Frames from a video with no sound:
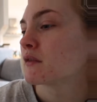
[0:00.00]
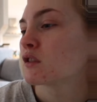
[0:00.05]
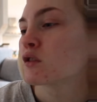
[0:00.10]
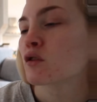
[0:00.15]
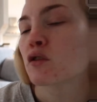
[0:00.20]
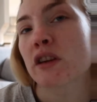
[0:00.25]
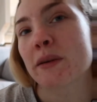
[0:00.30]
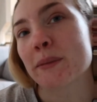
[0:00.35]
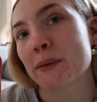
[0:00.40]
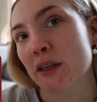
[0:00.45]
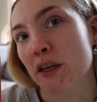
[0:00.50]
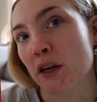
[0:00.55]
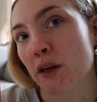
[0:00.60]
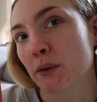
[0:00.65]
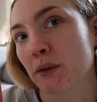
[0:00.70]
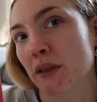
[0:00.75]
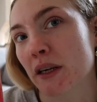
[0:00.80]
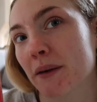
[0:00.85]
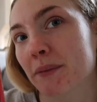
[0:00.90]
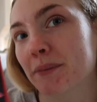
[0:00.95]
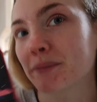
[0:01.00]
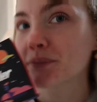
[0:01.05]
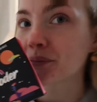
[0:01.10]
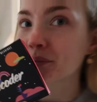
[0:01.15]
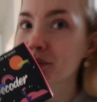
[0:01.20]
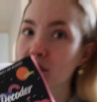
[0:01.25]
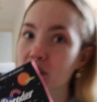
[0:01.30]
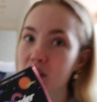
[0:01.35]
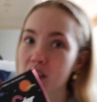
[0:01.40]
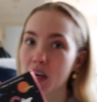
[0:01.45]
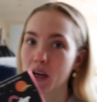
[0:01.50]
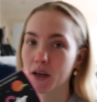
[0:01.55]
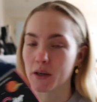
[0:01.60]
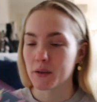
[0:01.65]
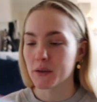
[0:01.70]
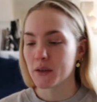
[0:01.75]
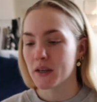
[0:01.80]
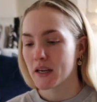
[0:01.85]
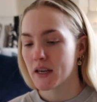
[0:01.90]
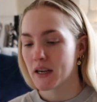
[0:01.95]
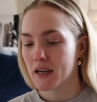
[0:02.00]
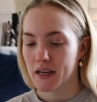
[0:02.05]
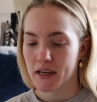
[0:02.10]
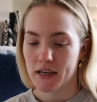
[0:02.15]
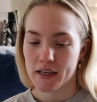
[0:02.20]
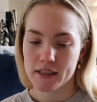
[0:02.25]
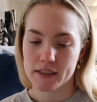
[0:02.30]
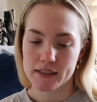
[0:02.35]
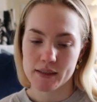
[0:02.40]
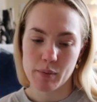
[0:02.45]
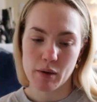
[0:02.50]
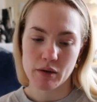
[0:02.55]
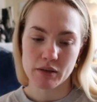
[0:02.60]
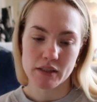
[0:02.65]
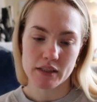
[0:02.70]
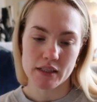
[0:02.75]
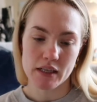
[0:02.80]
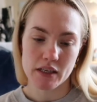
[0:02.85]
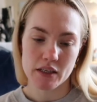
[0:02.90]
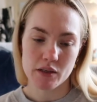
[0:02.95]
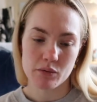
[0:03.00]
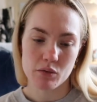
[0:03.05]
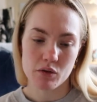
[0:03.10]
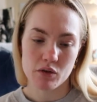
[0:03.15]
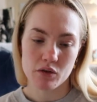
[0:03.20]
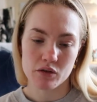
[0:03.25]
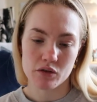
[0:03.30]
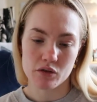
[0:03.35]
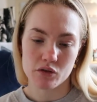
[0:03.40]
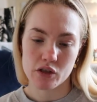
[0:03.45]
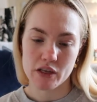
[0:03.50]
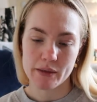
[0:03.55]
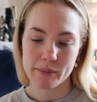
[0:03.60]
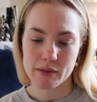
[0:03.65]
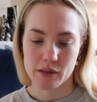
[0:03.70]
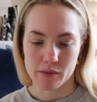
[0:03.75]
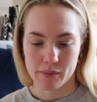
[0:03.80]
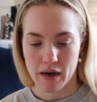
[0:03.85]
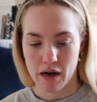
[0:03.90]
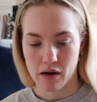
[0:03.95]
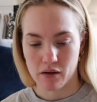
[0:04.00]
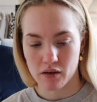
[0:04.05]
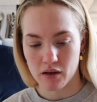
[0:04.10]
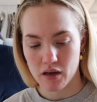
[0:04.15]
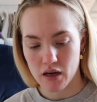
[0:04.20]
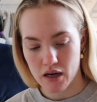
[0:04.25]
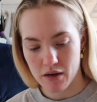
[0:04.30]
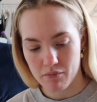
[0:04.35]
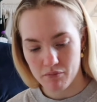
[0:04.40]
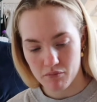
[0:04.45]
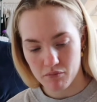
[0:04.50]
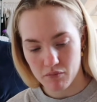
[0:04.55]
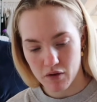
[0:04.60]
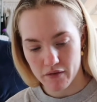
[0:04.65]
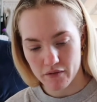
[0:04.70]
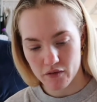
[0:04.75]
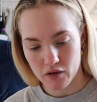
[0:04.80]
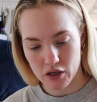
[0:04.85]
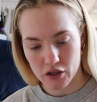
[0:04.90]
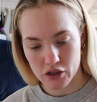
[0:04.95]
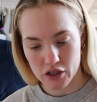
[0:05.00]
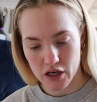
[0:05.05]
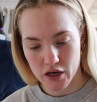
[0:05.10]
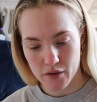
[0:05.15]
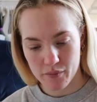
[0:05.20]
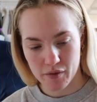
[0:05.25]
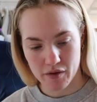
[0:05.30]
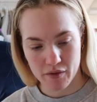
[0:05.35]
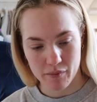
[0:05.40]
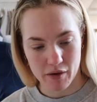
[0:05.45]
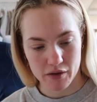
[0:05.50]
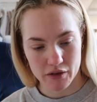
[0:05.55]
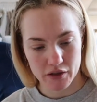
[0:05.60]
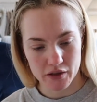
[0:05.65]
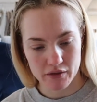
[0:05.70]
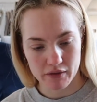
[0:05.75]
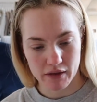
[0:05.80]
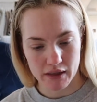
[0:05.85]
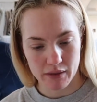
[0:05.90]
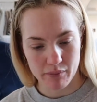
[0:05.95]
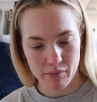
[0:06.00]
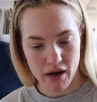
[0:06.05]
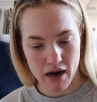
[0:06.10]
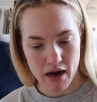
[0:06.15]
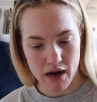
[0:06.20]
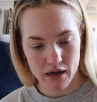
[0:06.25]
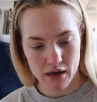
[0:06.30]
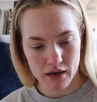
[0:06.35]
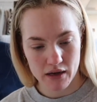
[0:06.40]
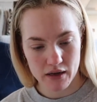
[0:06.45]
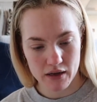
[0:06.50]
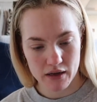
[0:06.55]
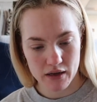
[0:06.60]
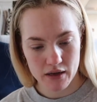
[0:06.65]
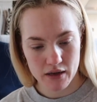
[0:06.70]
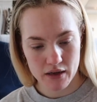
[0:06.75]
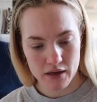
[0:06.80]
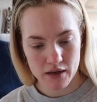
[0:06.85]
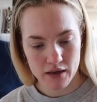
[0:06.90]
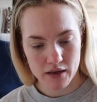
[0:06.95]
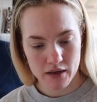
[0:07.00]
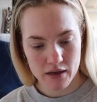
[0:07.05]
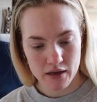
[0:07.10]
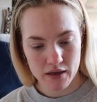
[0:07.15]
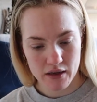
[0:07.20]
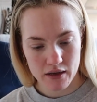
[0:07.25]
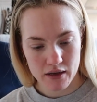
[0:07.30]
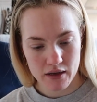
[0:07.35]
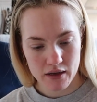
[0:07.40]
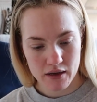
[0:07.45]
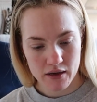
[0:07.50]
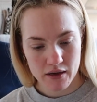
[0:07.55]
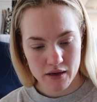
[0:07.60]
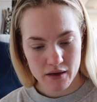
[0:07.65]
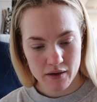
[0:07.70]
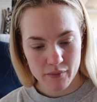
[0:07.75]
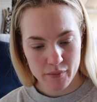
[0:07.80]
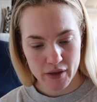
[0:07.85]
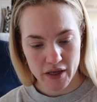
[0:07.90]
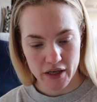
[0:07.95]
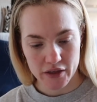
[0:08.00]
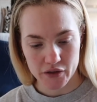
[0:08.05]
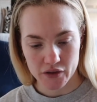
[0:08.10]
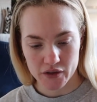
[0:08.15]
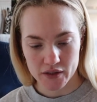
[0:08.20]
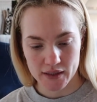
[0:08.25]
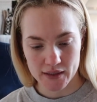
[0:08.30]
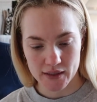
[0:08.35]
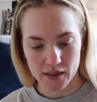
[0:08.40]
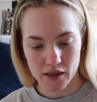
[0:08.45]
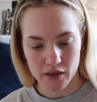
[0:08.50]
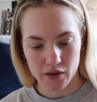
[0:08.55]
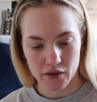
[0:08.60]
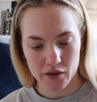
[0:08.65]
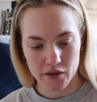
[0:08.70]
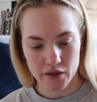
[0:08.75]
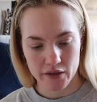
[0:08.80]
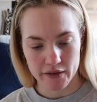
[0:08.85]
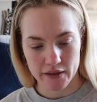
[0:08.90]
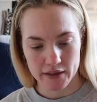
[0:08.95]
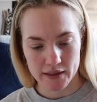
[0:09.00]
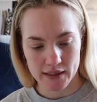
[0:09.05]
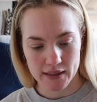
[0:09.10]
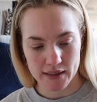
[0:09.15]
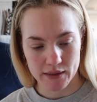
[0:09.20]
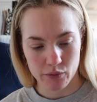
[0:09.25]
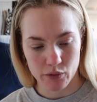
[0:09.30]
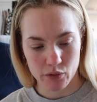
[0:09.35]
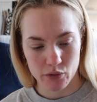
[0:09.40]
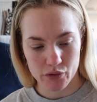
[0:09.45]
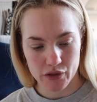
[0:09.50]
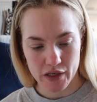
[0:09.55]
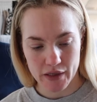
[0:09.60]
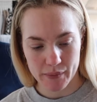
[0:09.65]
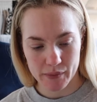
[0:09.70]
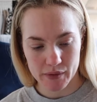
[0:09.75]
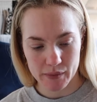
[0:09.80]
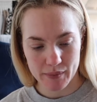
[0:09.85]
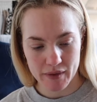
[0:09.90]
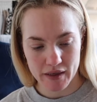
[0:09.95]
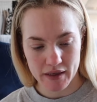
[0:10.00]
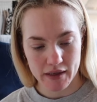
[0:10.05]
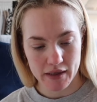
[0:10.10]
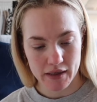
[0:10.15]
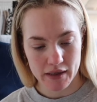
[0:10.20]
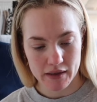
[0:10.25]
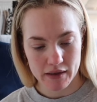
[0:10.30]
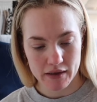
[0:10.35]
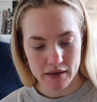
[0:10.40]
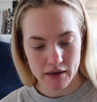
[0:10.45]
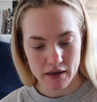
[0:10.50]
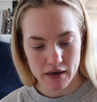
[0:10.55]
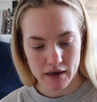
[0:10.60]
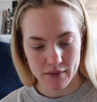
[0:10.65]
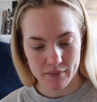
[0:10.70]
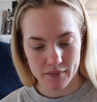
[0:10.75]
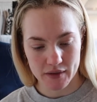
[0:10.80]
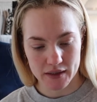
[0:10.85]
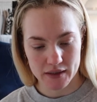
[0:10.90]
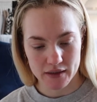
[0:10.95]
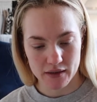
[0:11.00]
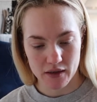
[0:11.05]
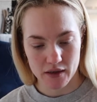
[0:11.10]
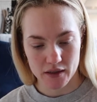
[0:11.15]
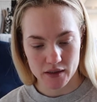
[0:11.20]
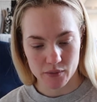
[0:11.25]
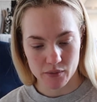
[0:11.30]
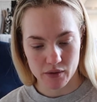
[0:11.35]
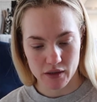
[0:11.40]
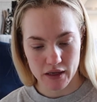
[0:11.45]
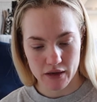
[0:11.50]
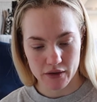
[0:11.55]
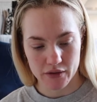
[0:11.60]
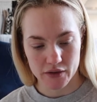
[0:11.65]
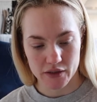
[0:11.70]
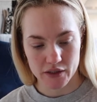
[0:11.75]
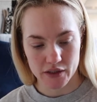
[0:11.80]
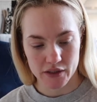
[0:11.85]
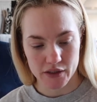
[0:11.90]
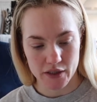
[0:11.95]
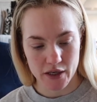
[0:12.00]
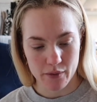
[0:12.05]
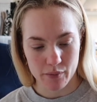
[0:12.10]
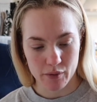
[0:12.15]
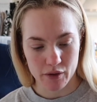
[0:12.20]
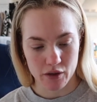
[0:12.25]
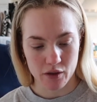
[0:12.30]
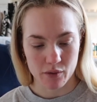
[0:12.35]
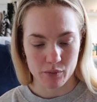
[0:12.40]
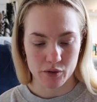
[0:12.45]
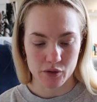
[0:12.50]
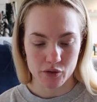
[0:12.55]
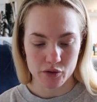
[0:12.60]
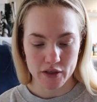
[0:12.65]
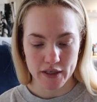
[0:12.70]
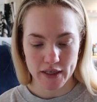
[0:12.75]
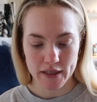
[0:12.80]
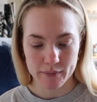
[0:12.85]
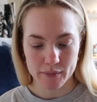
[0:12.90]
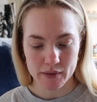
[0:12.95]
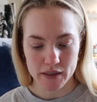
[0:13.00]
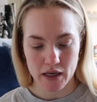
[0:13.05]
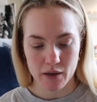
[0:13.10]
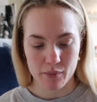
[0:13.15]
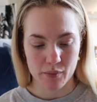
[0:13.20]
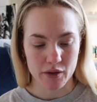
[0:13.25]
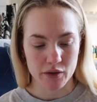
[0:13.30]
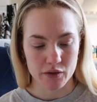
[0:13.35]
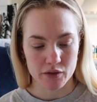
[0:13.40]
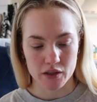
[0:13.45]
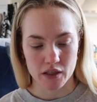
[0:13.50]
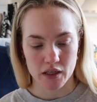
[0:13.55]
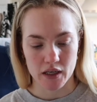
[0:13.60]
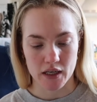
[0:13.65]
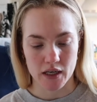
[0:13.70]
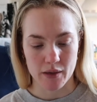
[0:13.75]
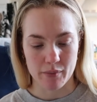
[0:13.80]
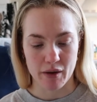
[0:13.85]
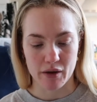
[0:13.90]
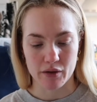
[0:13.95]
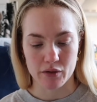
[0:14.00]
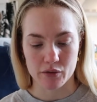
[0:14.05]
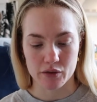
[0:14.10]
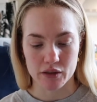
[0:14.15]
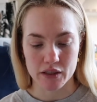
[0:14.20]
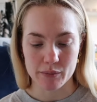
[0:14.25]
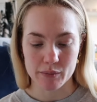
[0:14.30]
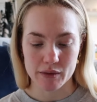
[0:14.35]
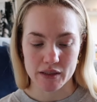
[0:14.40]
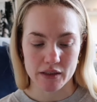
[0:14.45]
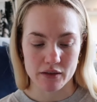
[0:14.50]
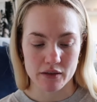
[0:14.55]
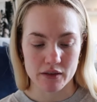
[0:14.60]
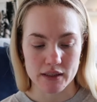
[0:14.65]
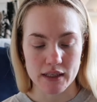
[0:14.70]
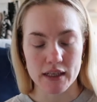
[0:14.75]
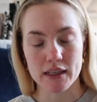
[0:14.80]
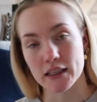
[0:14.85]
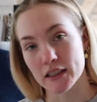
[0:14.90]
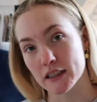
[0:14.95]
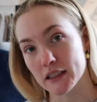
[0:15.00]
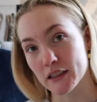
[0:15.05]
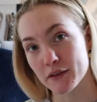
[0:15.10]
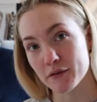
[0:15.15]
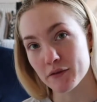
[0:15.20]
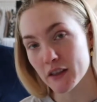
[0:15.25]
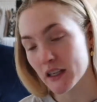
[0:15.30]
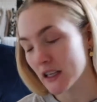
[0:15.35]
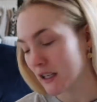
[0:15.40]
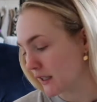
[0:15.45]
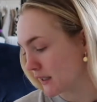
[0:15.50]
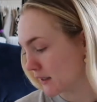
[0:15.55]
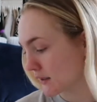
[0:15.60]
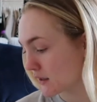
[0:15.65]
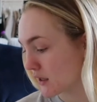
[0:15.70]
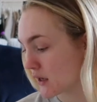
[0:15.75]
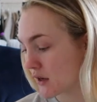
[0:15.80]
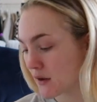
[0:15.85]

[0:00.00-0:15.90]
Dream decoder. So it's supposed to tell you what your dreams are about. I've not actually opened them, I just read the back. But yeah, it just says like, are you curious to see what your dreams mean? These cards will allow you to interpret common dreams, helping you to learn about your deep secrets and hidden feelings.